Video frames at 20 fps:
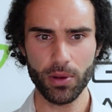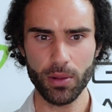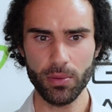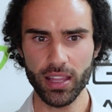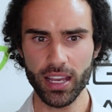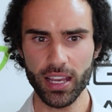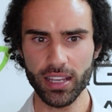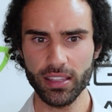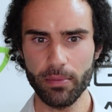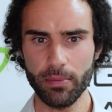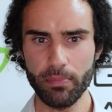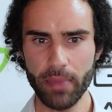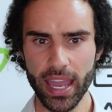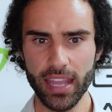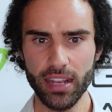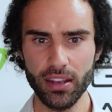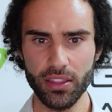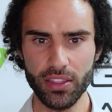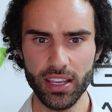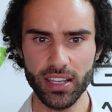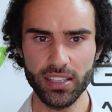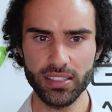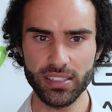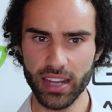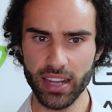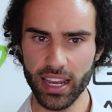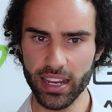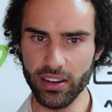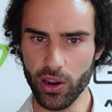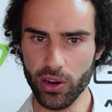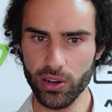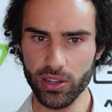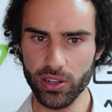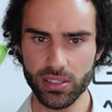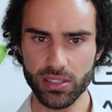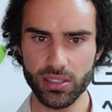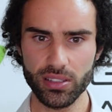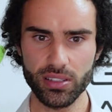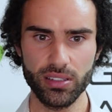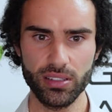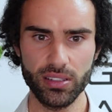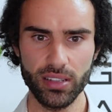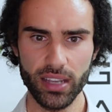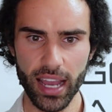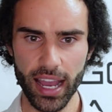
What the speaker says: They're probably like the main things that I noticed